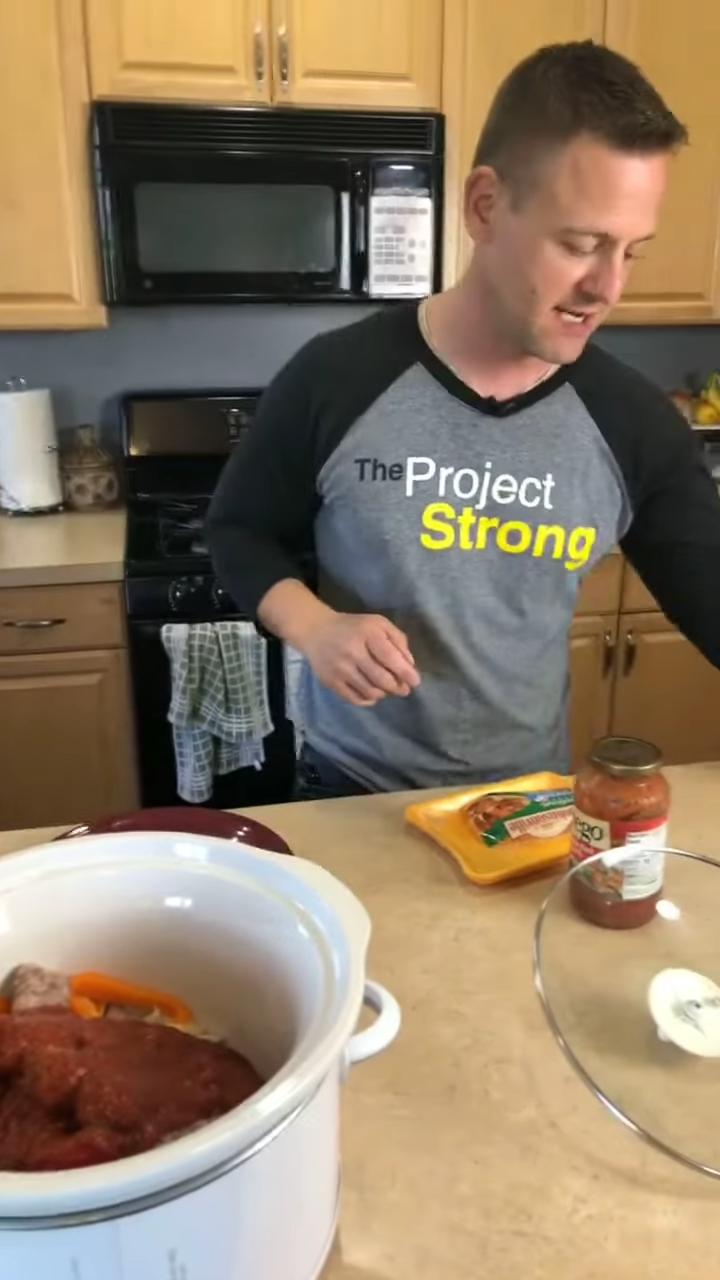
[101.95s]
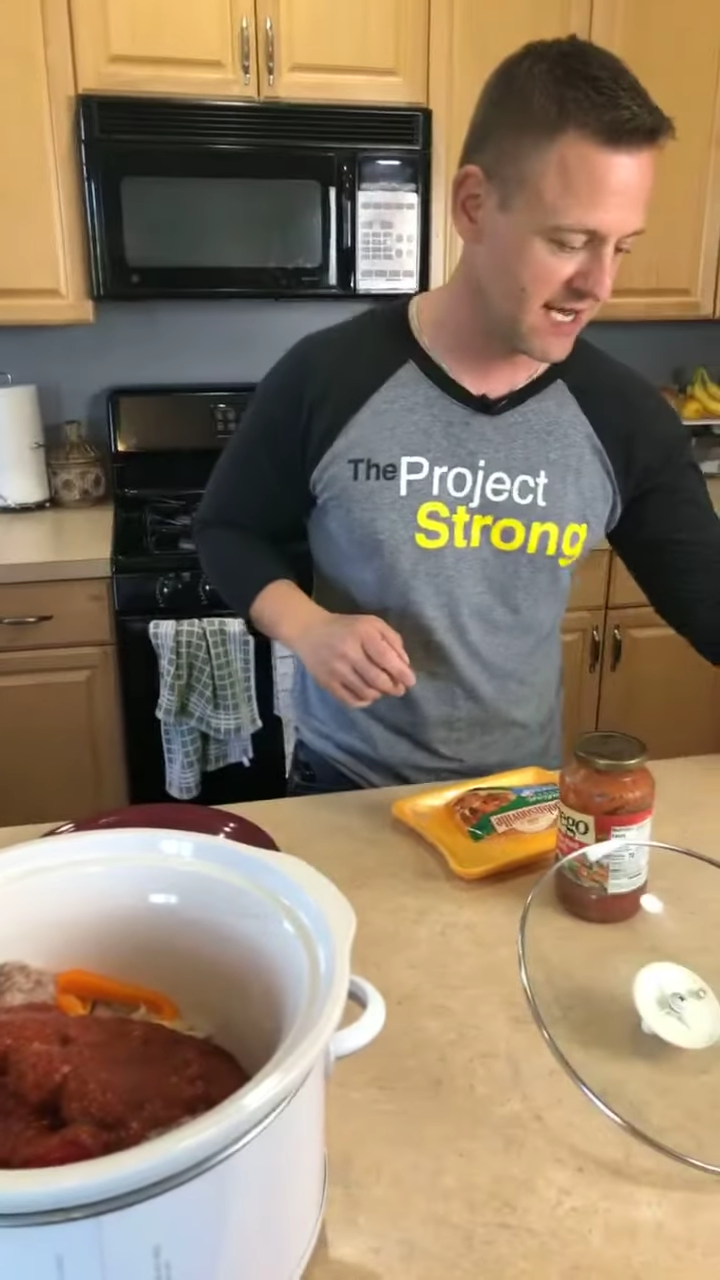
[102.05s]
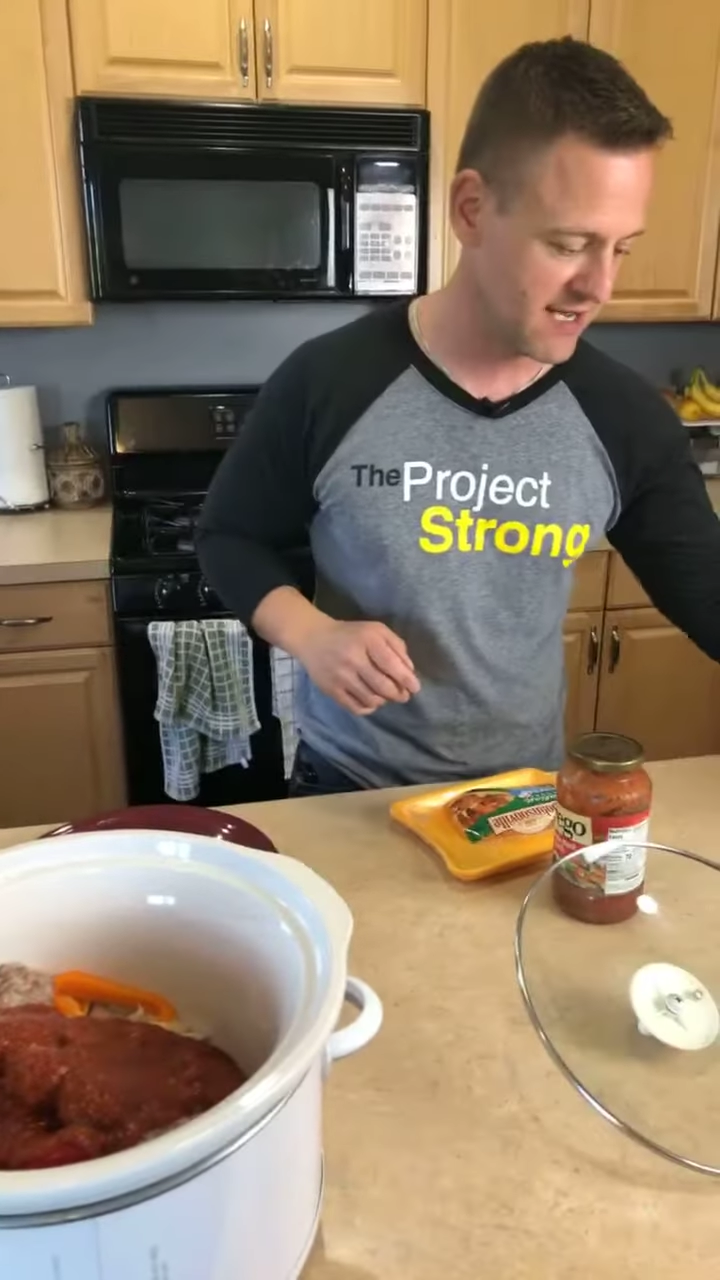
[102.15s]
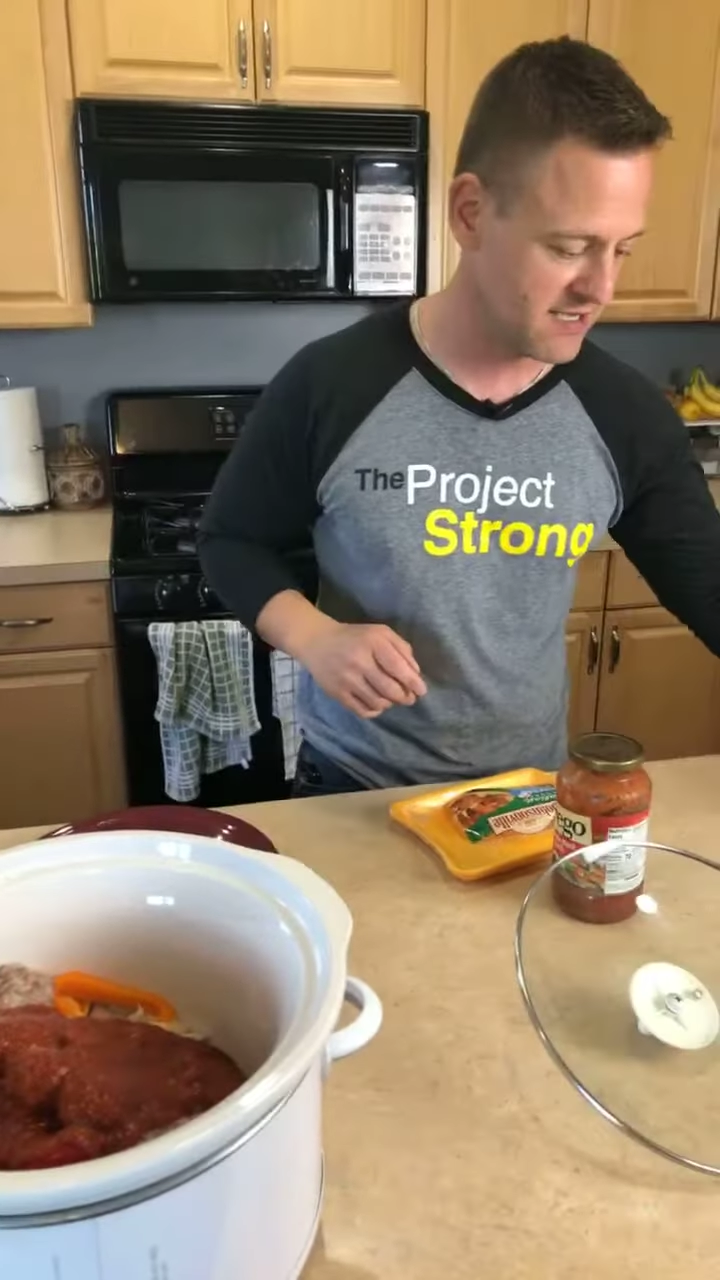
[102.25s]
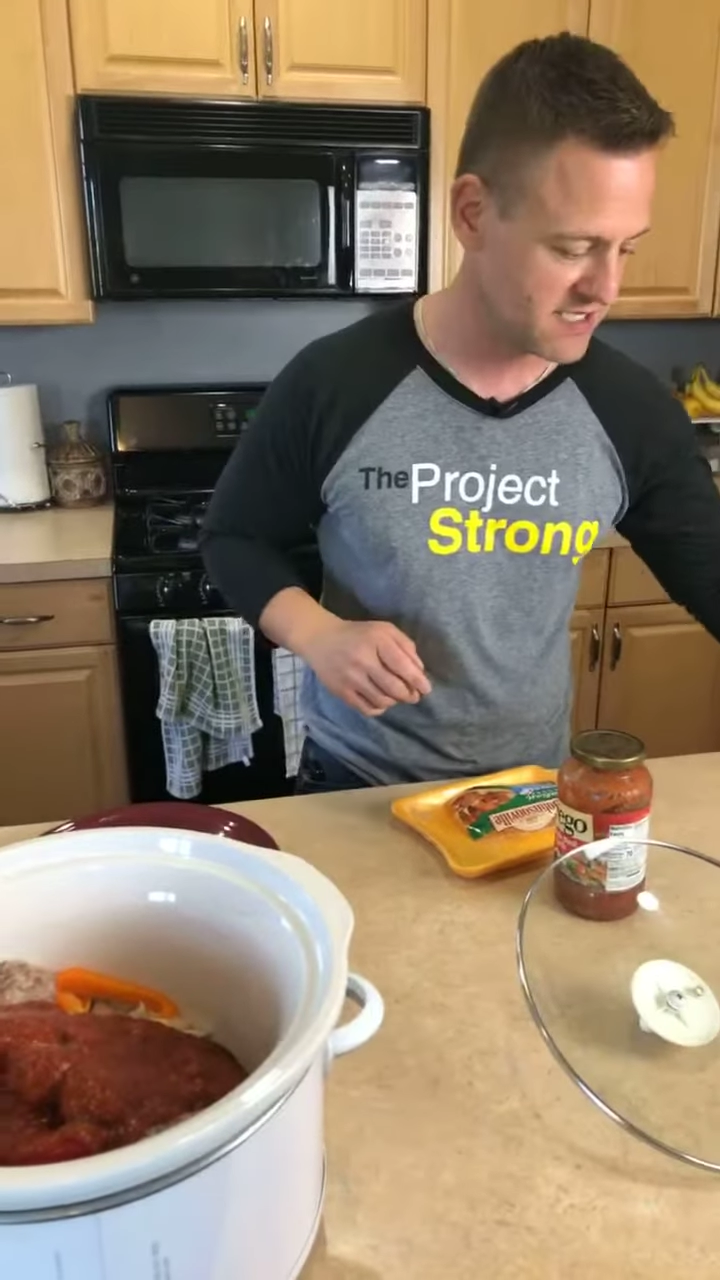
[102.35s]

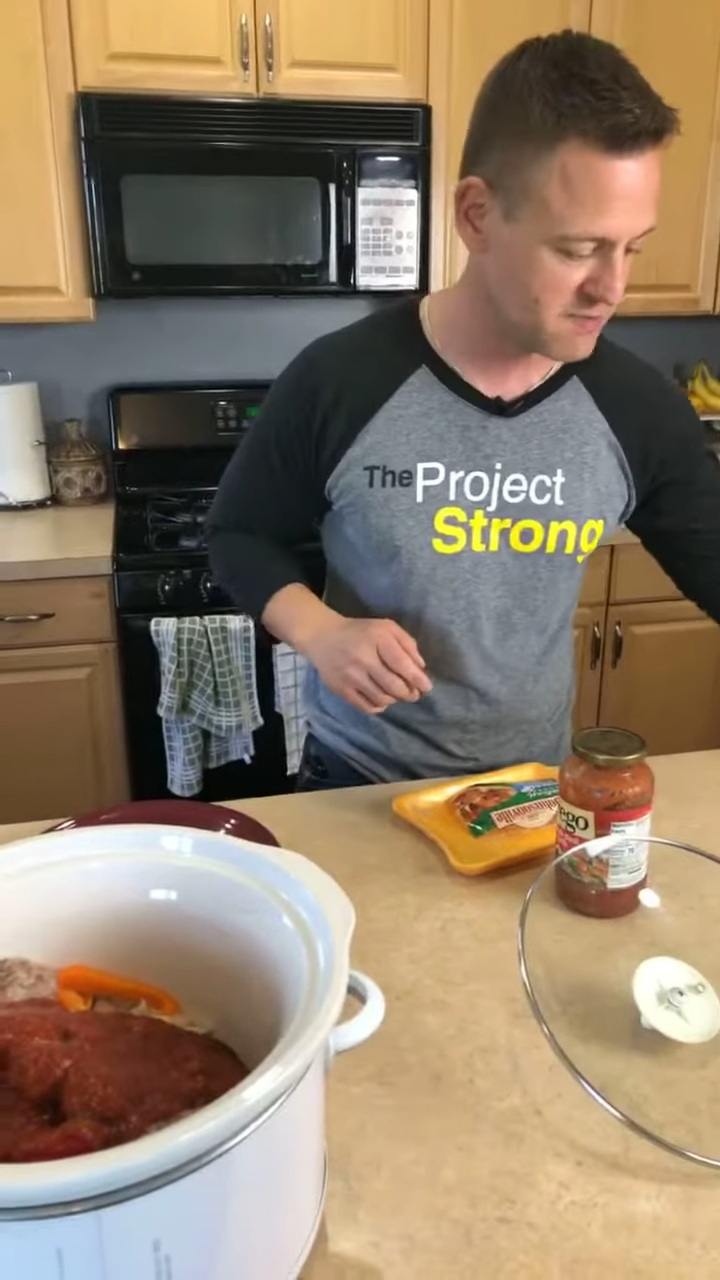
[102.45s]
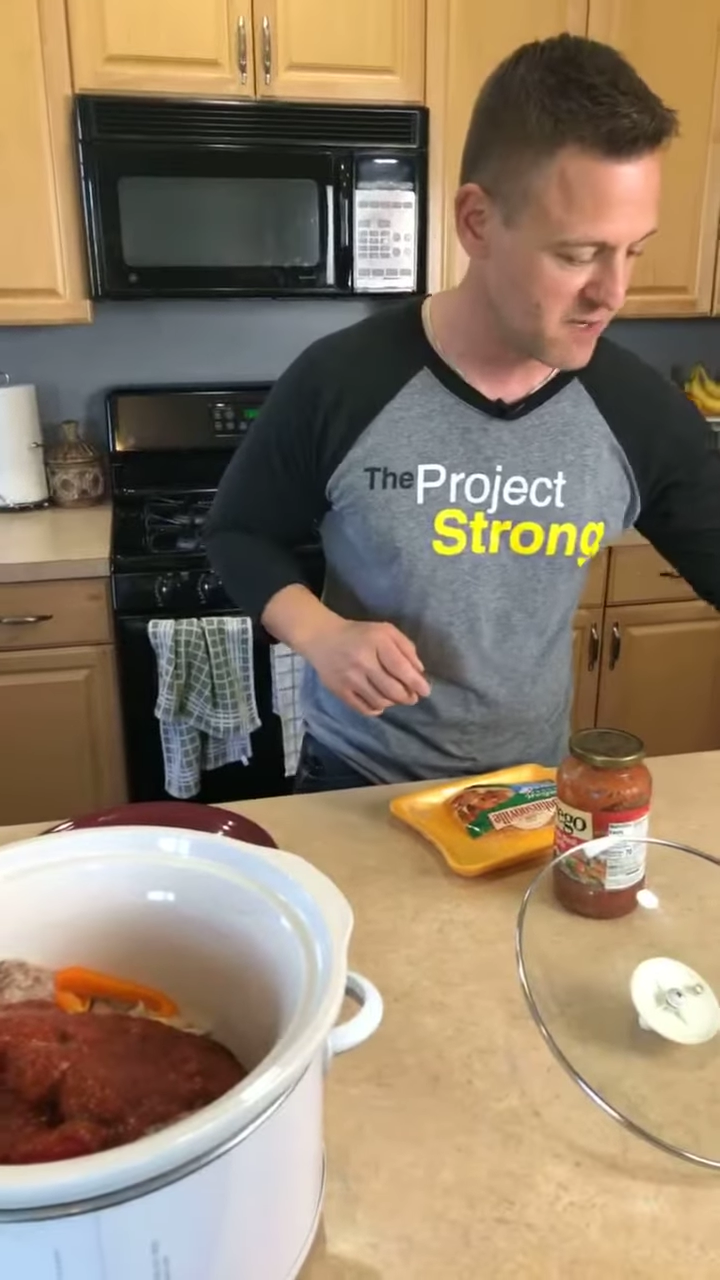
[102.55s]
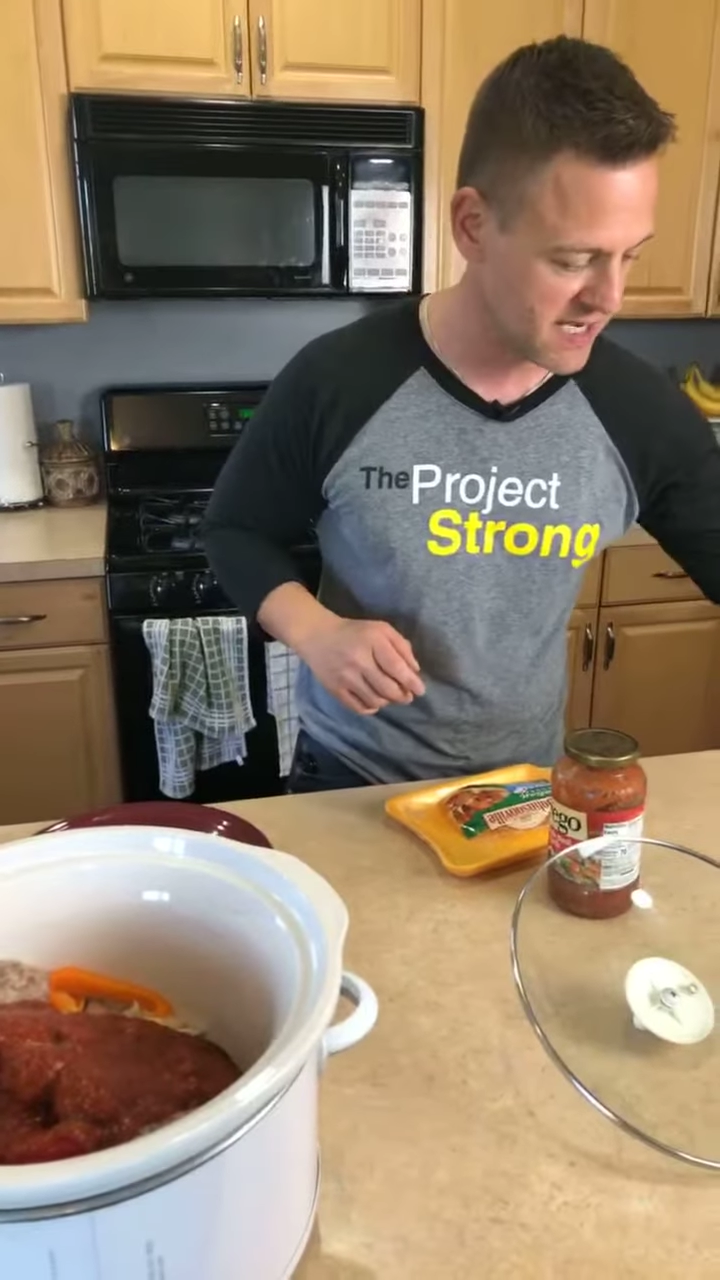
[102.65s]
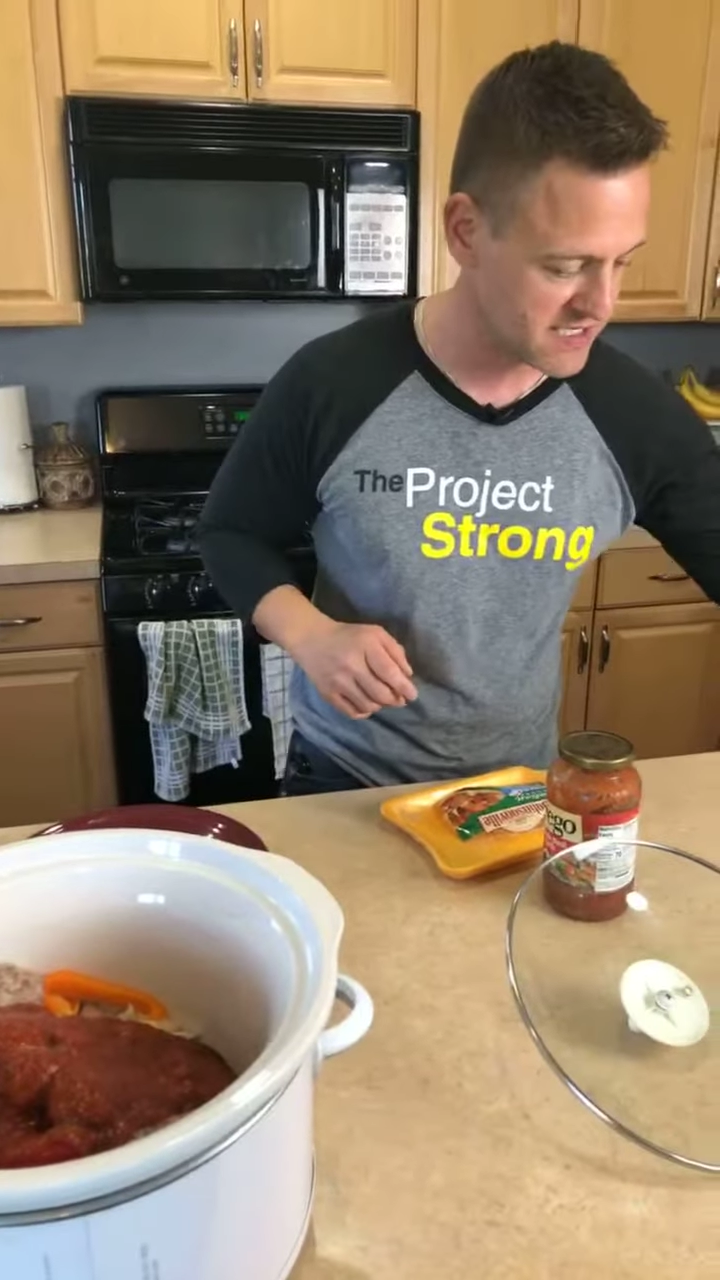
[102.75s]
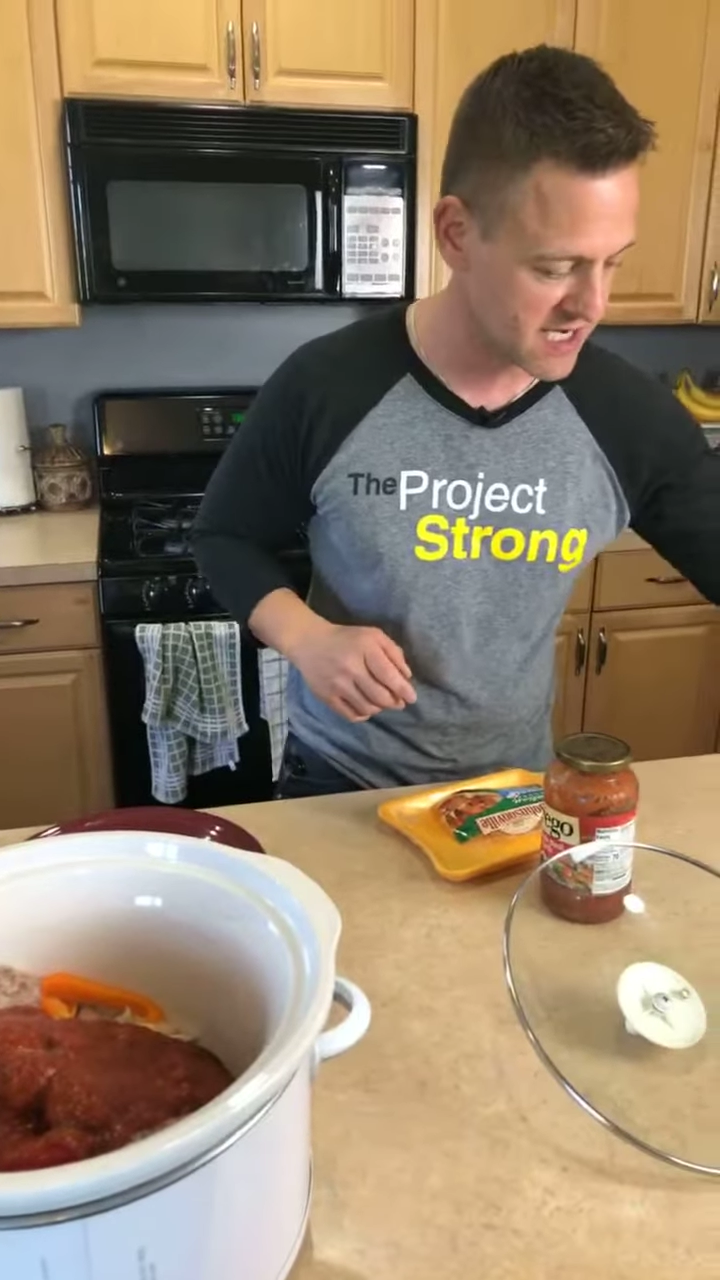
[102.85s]
Again, this is page